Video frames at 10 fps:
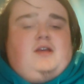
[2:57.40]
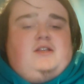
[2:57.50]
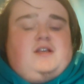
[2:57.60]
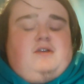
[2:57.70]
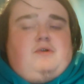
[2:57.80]

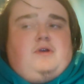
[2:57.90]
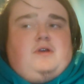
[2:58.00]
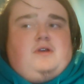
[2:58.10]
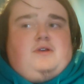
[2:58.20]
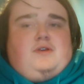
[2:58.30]
etc.
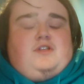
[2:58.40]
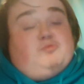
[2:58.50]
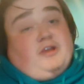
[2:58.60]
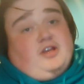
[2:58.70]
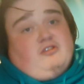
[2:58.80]

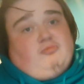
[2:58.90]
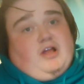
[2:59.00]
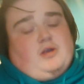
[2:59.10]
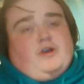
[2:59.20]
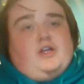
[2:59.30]
Speaking of the
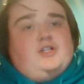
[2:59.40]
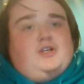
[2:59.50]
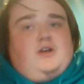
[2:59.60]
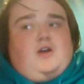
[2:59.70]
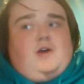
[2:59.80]
Black
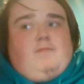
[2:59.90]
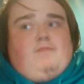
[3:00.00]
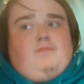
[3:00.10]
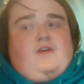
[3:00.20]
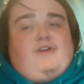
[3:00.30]
Ranger,
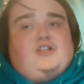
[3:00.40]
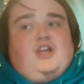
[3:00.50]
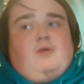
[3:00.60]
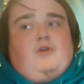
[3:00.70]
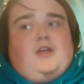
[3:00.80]

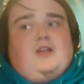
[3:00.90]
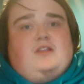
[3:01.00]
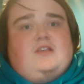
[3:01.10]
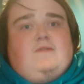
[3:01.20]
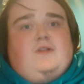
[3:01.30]
eventually I would get the
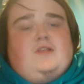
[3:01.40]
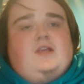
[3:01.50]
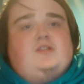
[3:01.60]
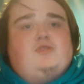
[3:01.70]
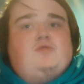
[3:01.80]

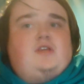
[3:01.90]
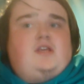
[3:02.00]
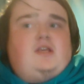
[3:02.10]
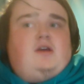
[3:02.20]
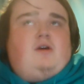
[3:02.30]
DVD to
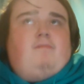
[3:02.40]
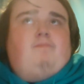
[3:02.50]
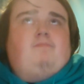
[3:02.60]
the I